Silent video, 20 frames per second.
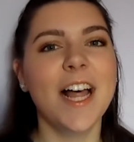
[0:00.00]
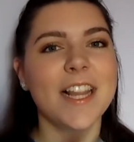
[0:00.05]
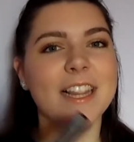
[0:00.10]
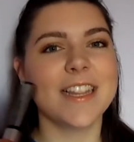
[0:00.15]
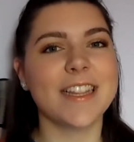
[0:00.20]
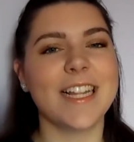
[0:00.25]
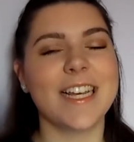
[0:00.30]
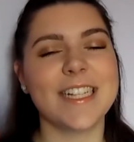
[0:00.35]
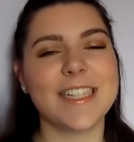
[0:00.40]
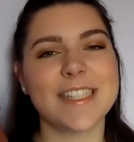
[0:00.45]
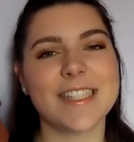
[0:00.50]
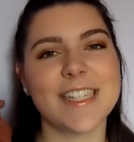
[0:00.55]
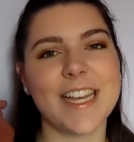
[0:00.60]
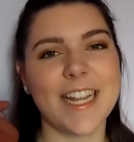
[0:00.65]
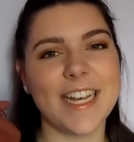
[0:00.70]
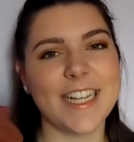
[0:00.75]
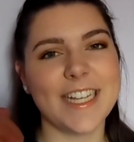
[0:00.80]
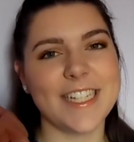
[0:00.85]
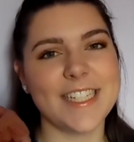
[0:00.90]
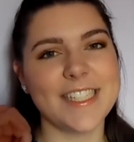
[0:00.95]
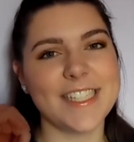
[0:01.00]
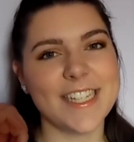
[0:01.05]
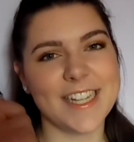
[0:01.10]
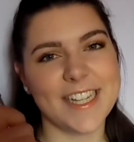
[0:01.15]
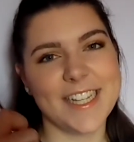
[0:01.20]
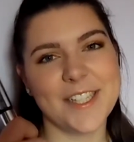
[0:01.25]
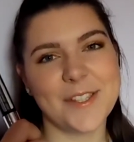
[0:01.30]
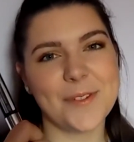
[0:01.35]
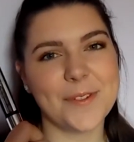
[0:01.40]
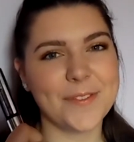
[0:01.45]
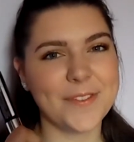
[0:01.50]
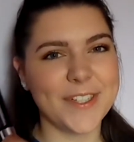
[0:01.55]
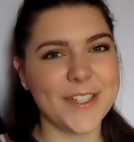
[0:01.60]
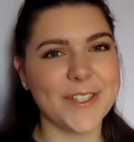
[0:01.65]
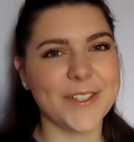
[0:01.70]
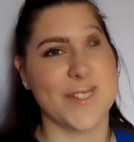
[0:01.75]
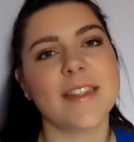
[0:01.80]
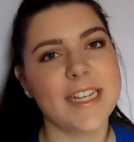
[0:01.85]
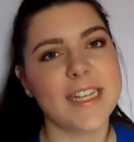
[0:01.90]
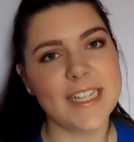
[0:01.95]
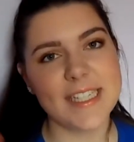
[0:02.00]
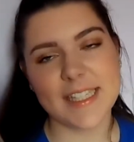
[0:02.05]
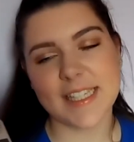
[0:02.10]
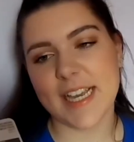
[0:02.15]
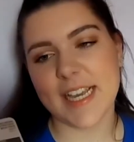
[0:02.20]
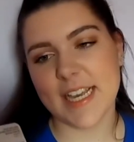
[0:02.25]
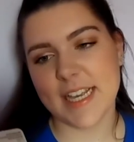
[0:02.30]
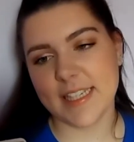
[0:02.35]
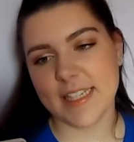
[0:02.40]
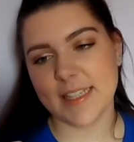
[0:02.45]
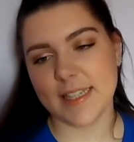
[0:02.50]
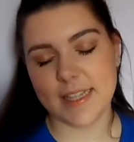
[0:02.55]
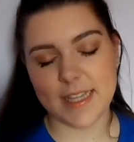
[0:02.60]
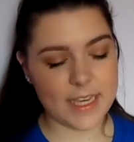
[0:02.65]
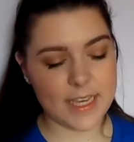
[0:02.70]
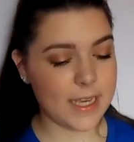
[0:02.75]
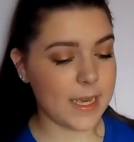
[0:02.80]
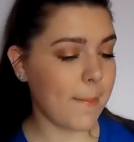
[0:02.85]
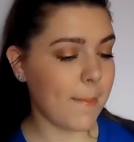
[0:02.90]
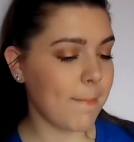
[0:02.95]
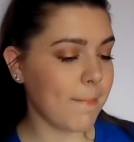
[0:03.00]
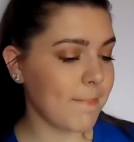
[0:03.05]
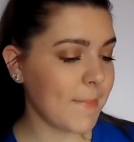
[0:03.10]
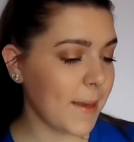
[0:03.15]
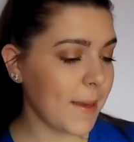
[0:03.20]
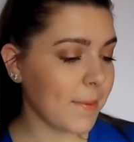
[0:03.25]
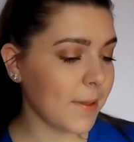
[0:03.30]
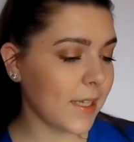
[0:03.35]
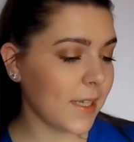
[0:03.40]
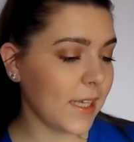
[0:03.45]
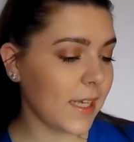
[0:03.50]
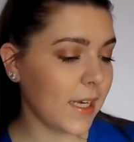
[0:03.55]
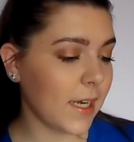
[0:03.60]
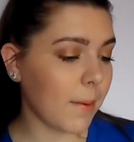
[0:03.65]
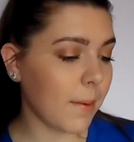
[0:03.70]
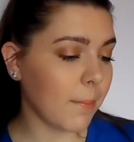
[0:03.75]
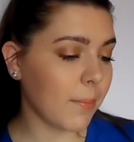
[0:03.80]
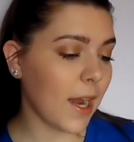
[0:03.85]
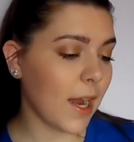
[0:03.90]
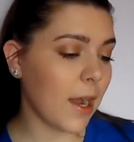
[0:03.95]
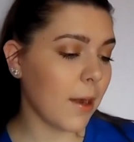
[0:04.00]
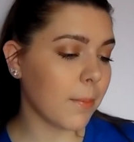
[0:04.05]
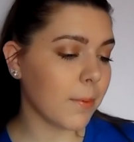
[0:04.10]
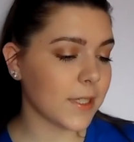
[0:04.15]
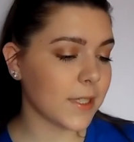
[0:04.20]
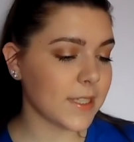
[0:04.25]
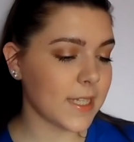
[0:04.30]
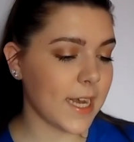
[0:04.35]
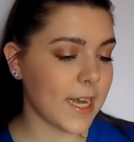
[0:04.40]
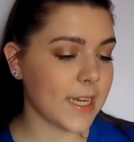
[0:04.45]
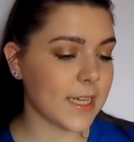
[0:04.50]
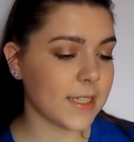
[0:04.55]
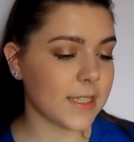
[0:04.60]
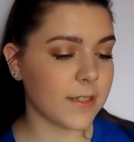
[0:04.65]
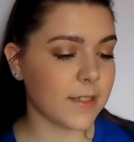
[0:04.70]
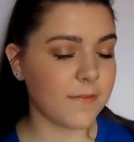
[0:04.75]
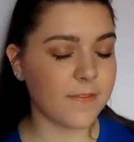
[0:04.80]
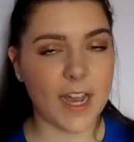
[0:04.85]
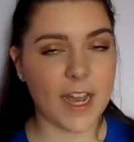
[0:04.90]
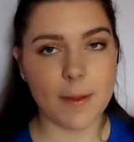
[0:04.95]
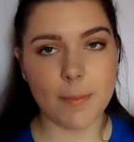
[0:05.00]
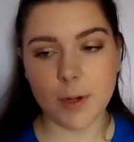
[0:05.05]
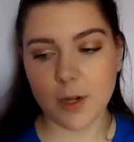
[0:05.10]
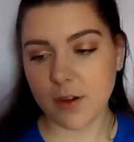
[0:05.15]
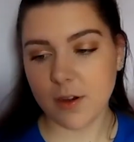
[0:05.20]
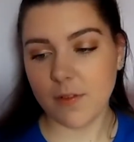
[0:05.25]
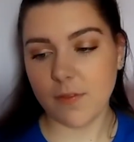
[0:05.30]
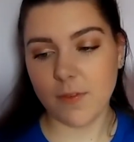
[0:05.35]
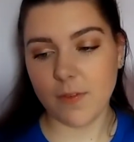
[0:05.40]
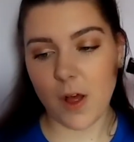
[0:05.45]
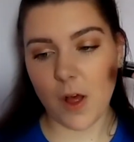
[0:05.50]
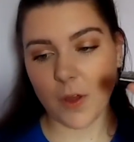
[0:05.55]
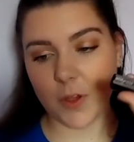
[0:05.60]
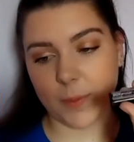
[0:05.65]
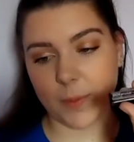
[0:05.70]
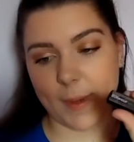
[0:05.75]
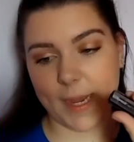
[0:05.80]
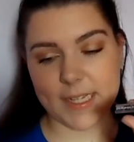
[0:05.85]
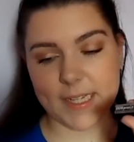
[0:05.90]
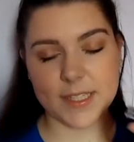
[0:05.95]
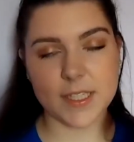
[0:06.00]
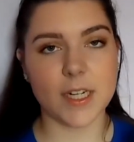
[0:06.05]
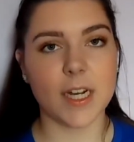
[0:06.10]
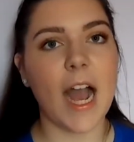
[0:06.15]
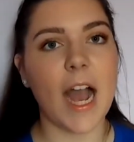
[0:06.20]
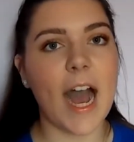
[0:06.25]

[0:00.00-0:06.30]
let's get into this review. This is the Maybelline Brow Precise Fiber Volumizer.